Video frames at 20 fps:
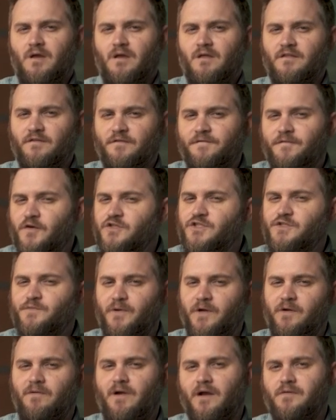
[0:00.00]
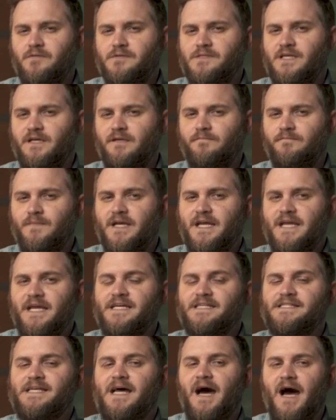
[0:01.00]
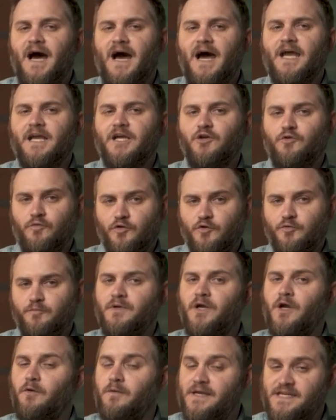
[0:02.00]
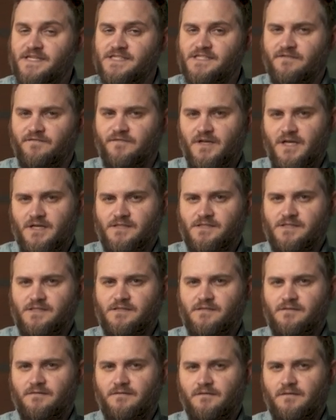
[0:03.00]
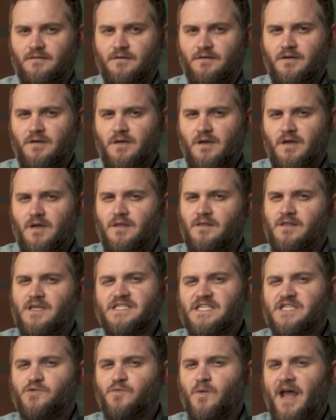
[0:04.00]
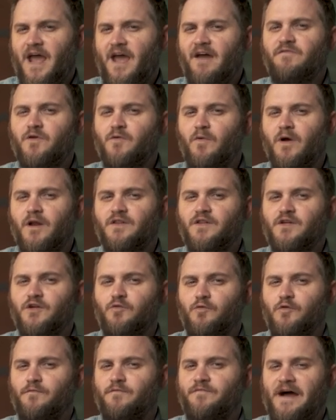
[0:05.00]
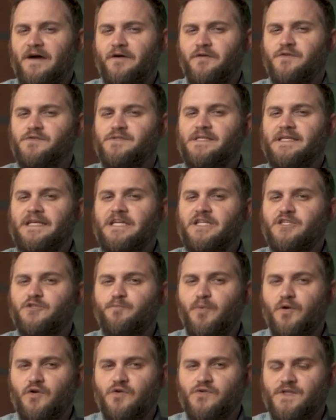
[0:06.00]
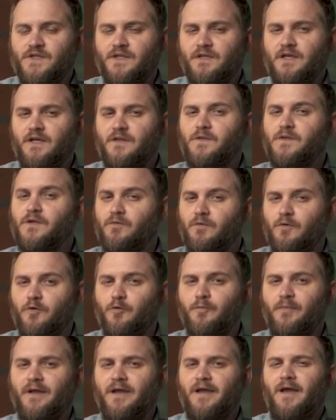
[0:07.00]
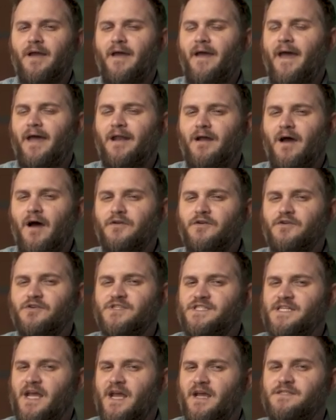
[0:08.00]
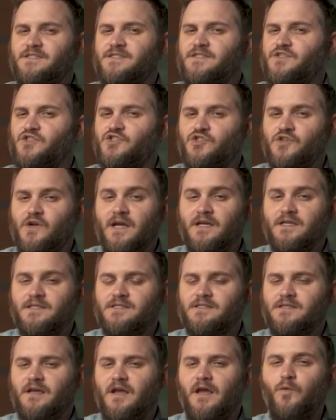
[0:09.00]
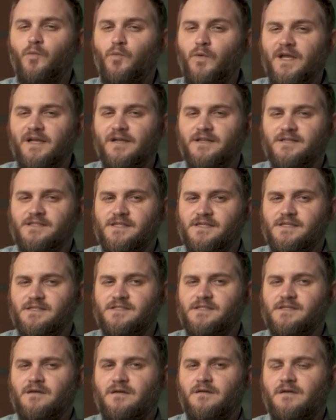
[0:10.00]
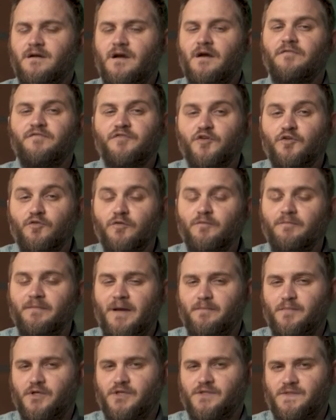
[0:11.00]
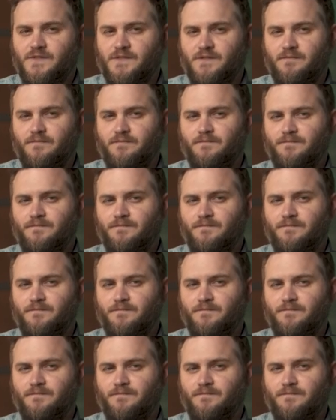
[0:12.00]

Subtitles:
The first prerequisite is high group cohesiveness. This is when everyone in the group values each person in the group and understands the strengths and weaknesses of the group members.